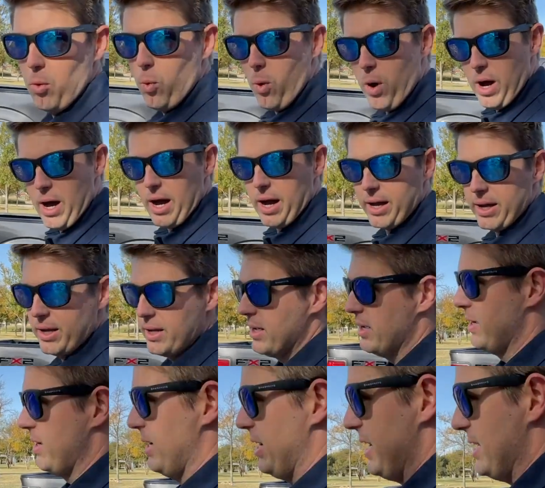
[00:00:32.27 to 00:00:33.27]
why
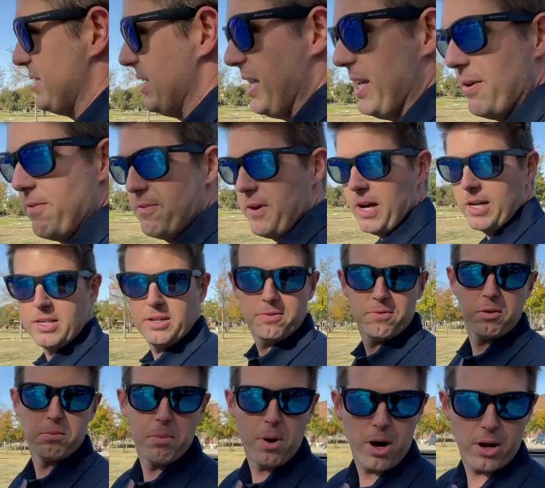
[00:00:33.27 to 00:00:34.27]
is ineffective
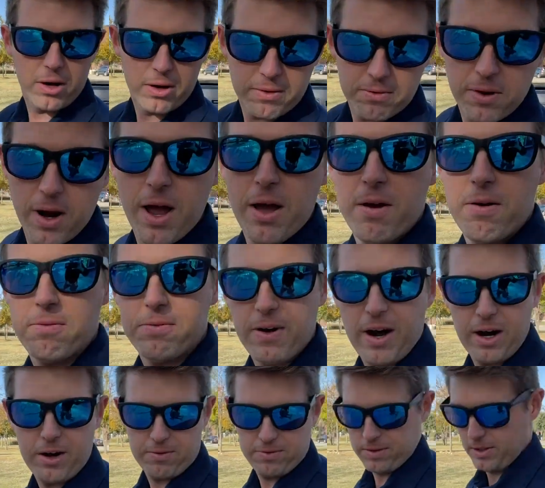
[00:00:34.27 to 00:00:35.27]
for modern
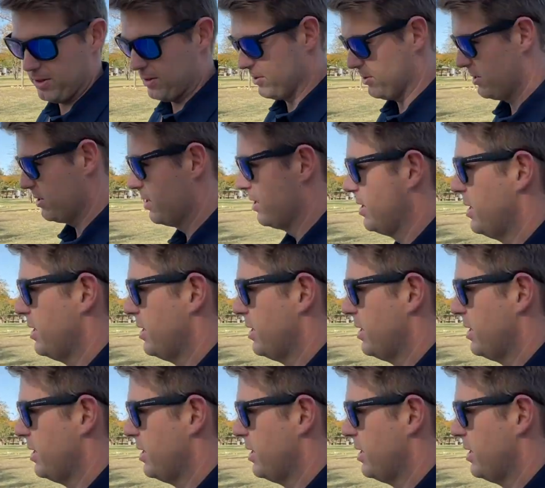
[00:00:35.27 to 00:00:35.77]
fire flows.